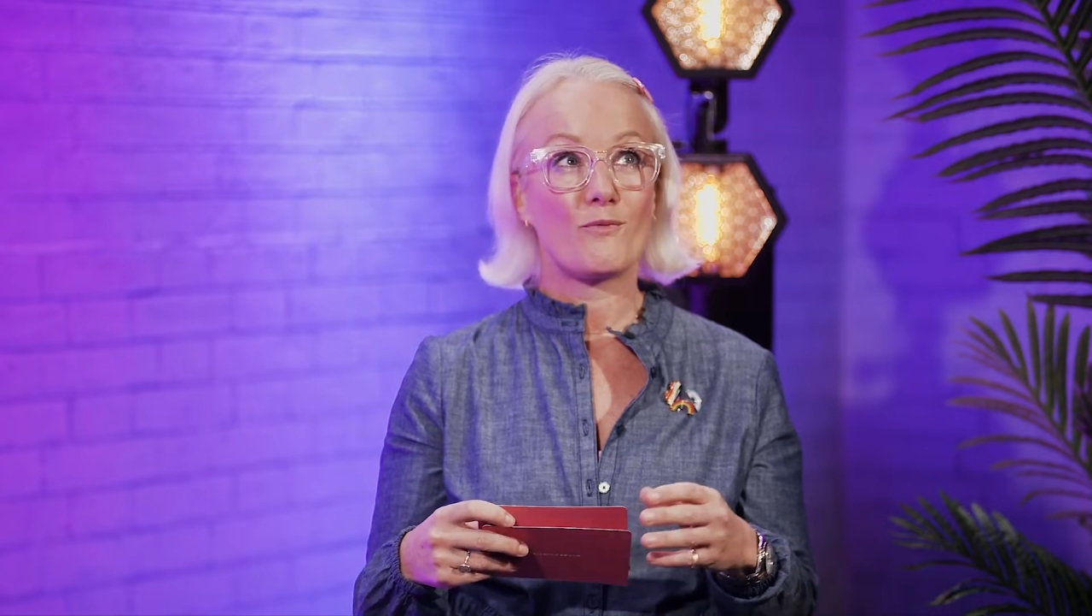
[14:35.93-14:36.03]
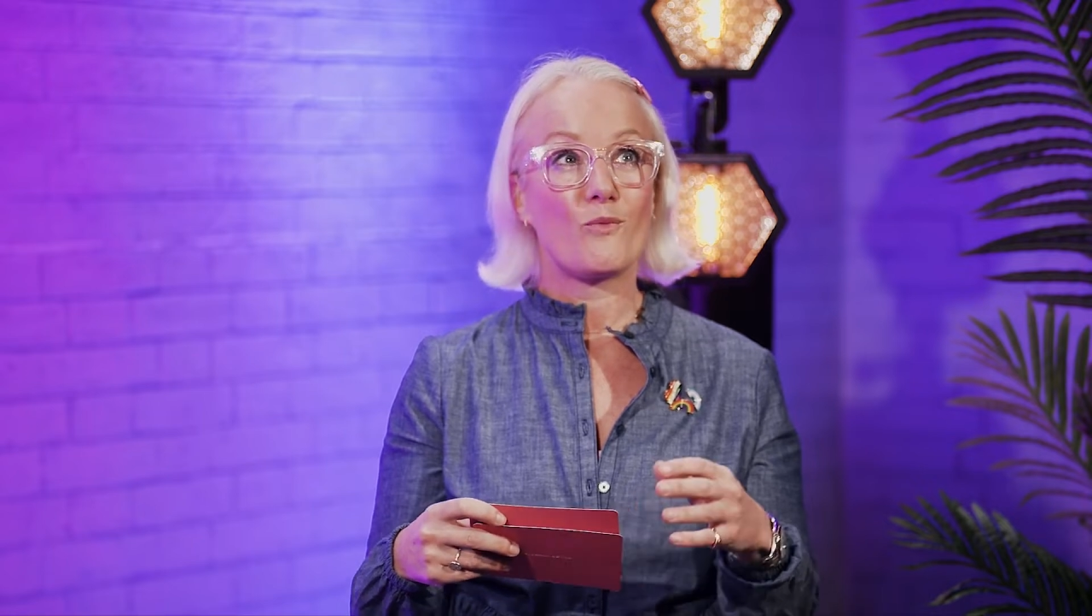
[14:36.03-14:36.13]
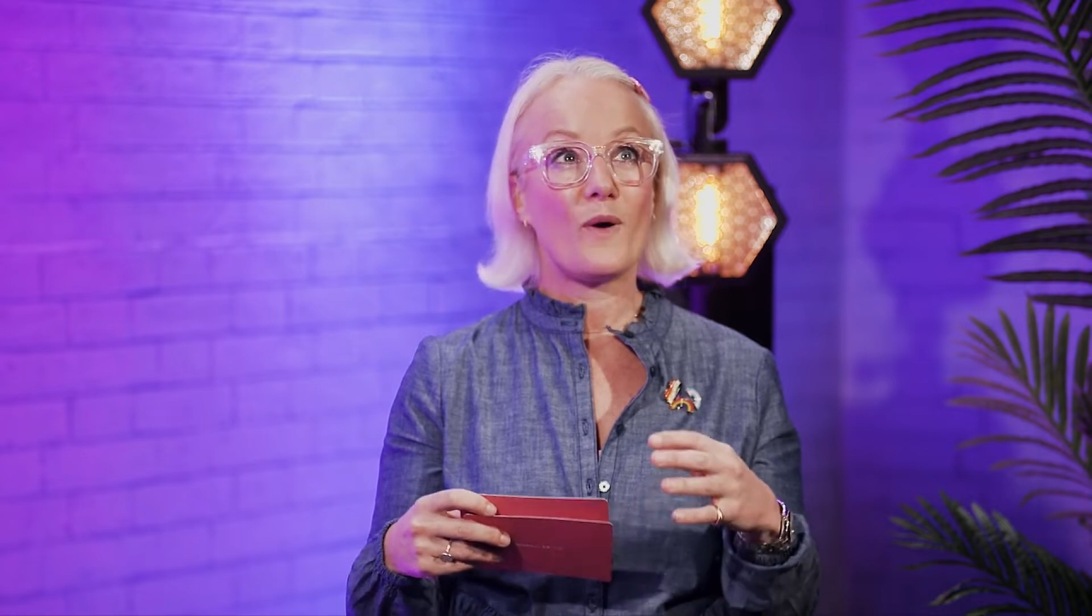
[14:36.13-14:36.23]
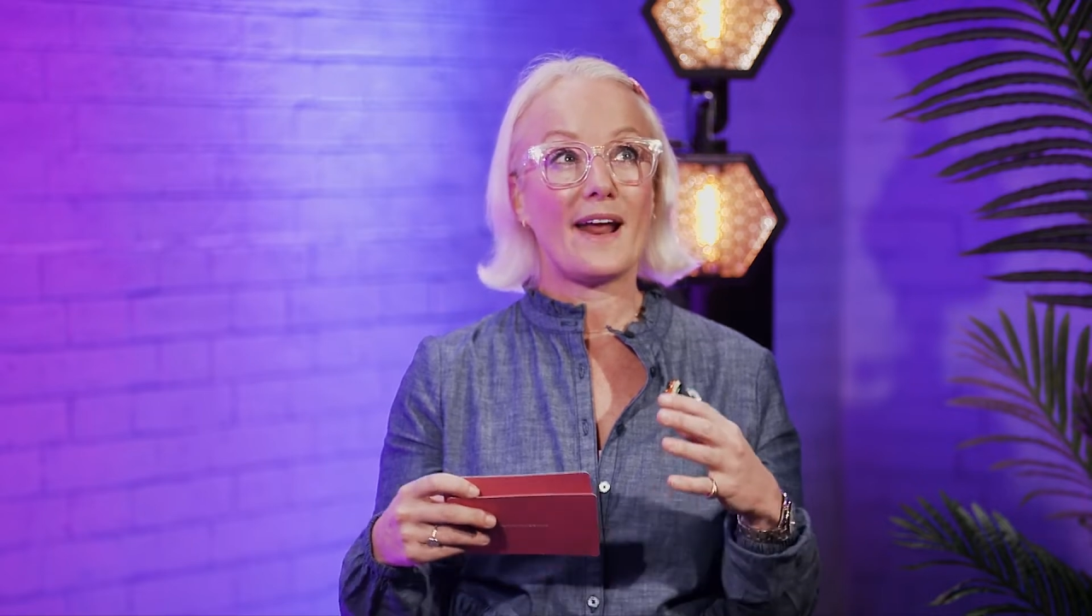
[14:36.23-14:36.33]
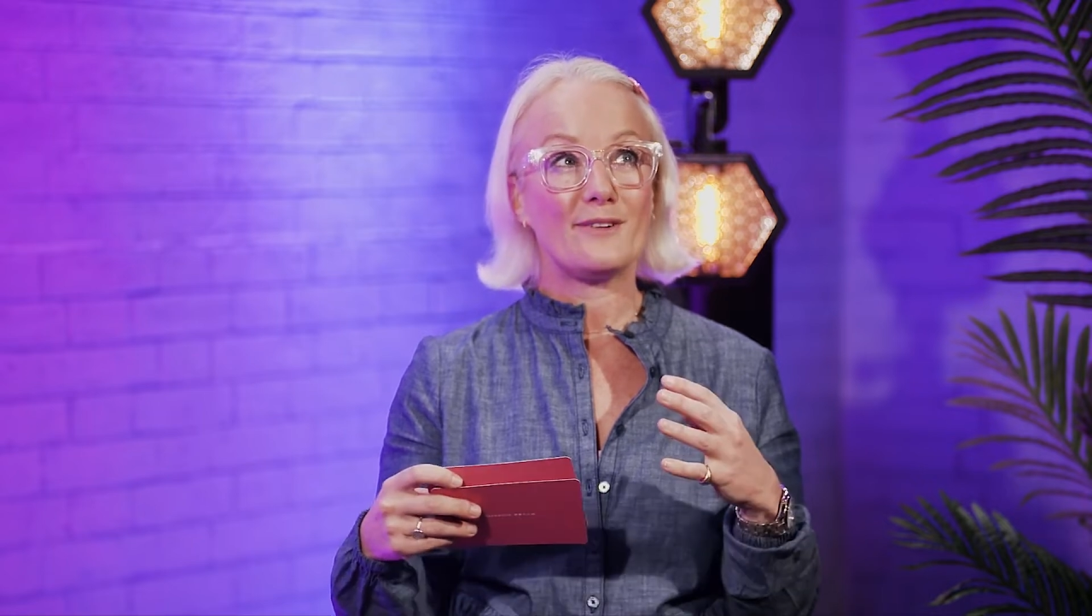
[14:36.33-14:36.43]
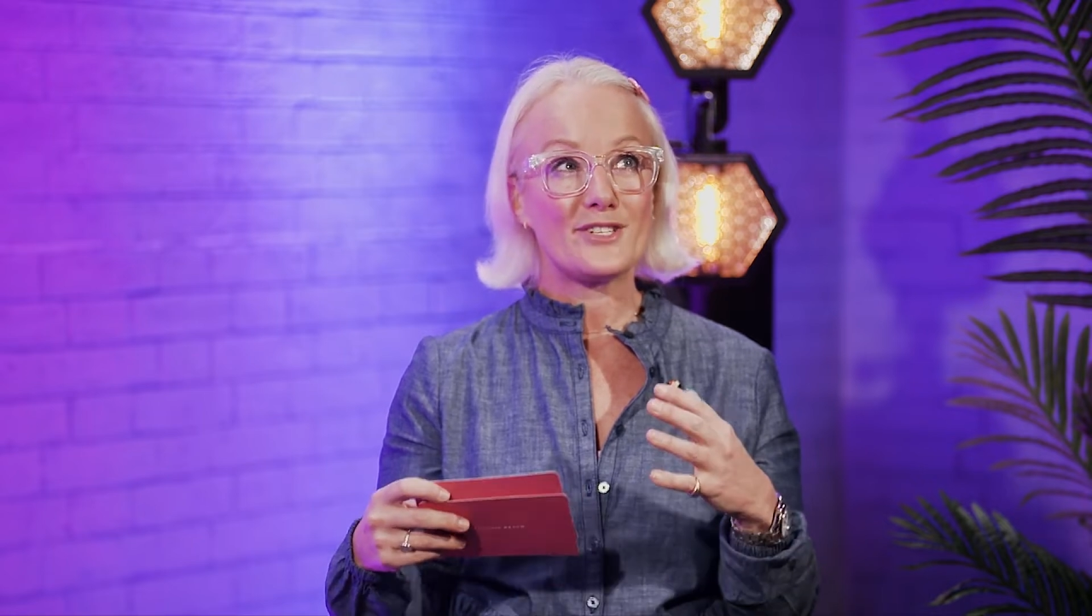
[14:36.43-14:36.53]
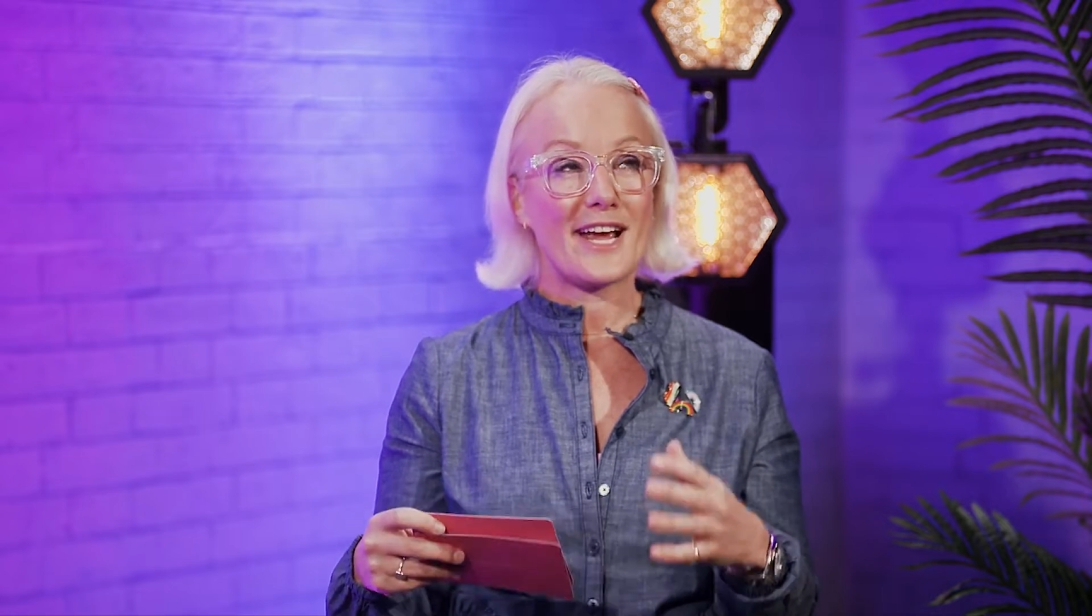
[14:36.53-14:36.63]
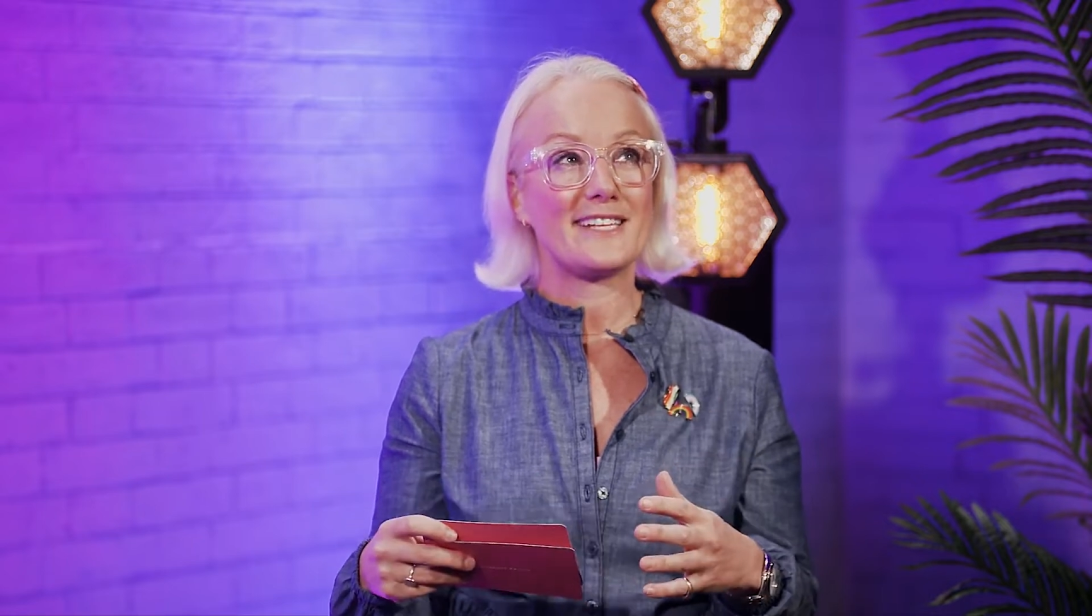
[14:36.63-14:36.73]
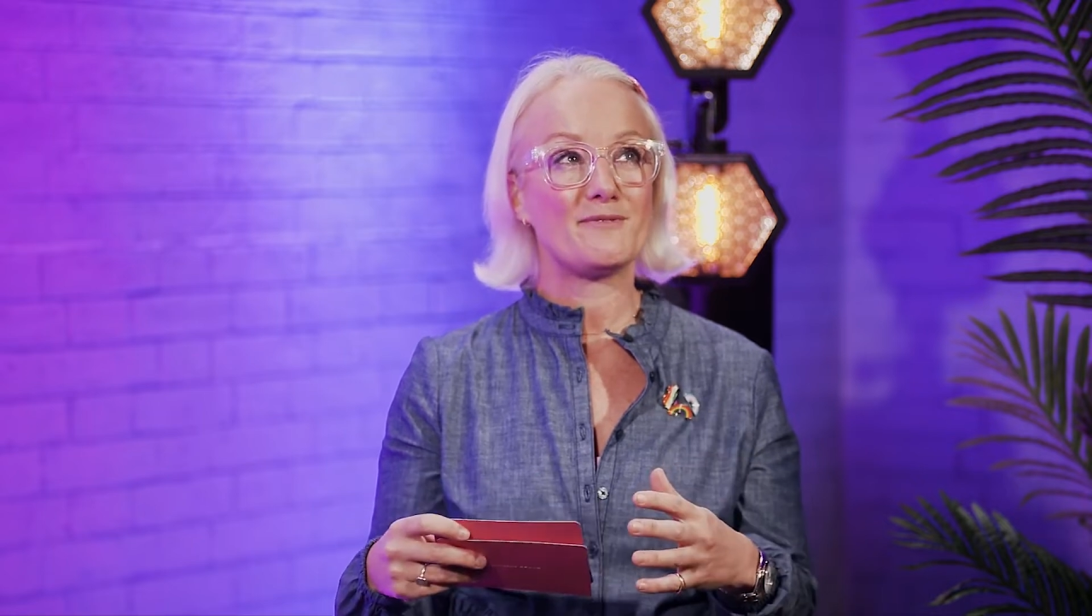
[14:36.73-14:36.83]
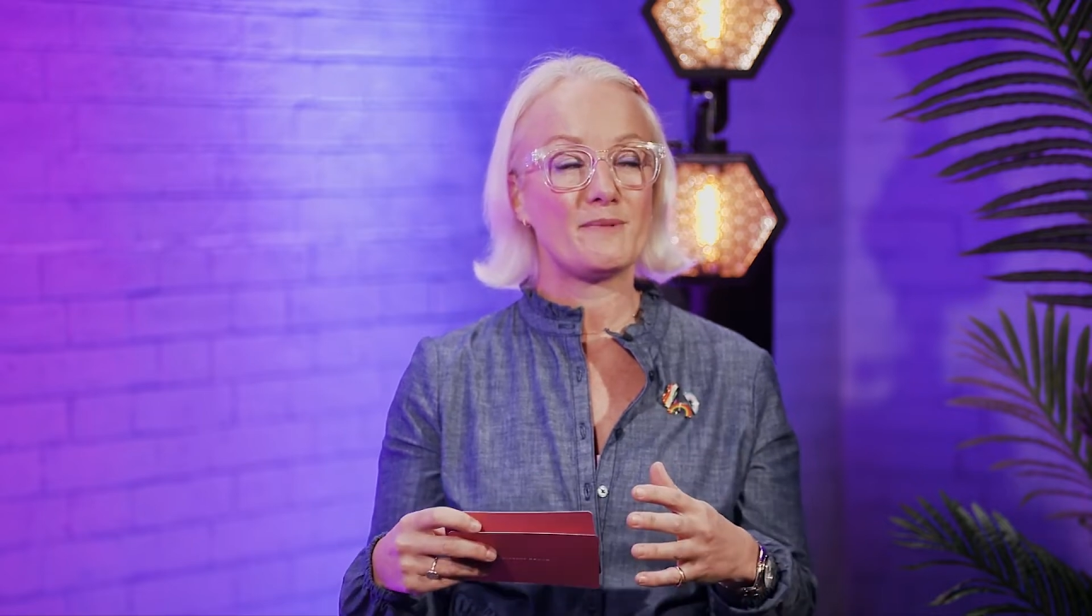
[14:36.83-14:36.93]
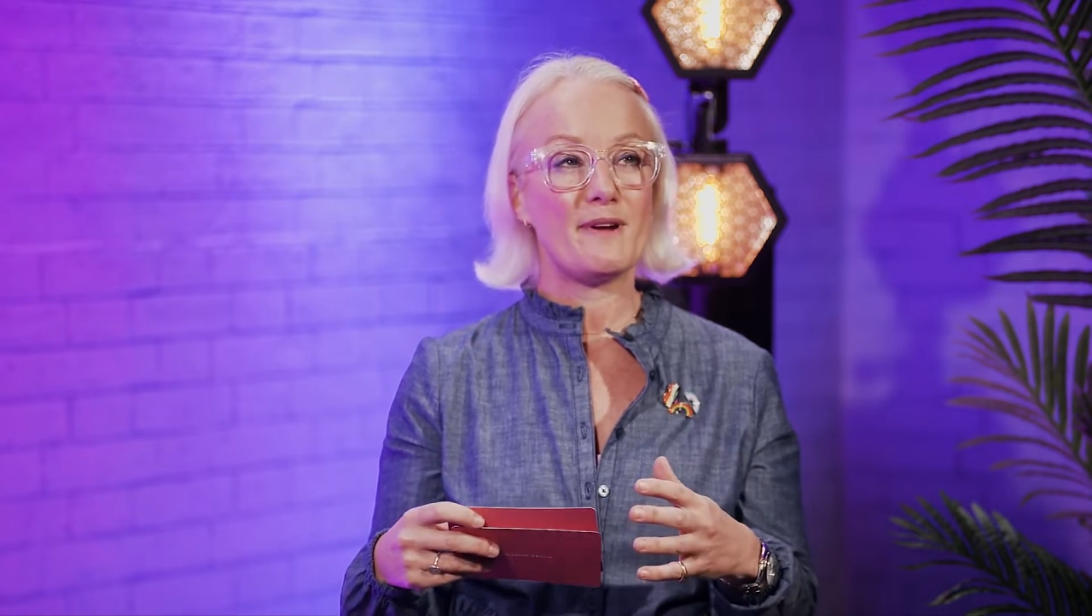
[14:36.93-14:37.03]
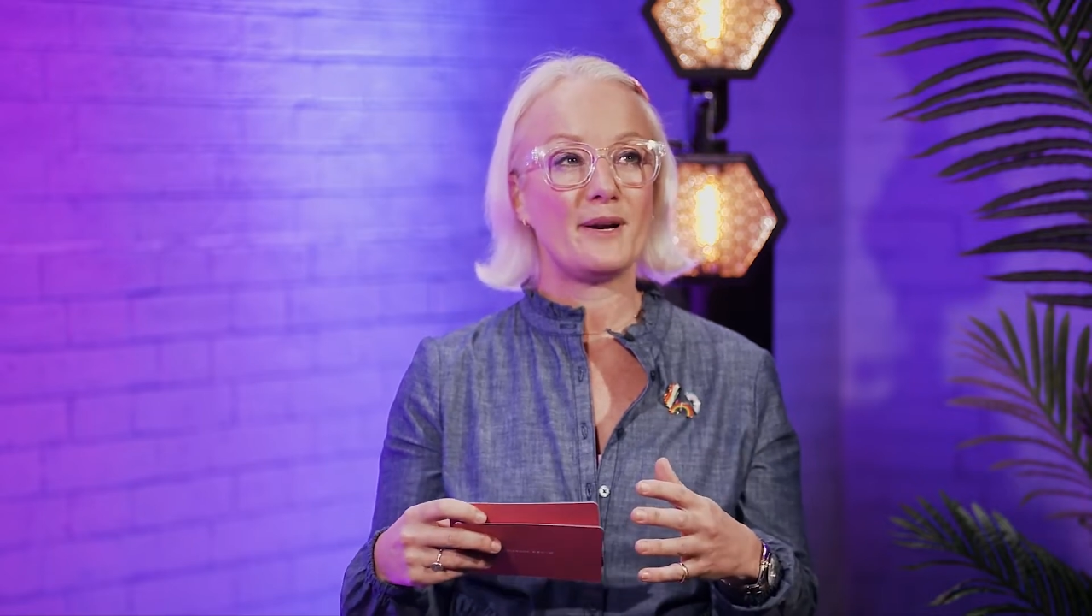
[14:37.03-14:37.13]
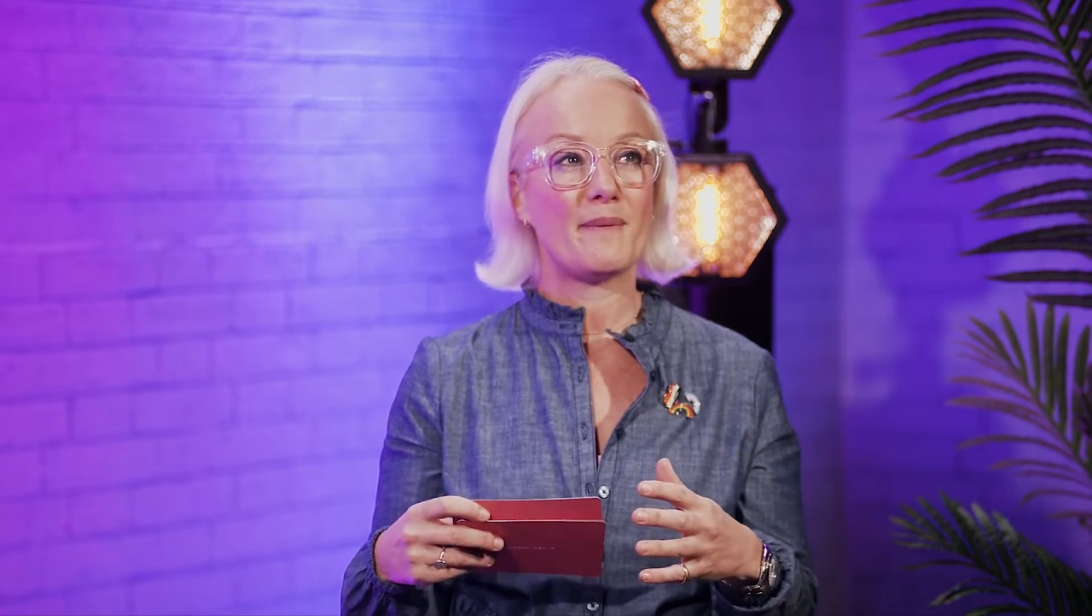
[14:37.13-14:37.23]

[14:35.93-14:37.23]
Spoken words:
When I was chatting with Miriam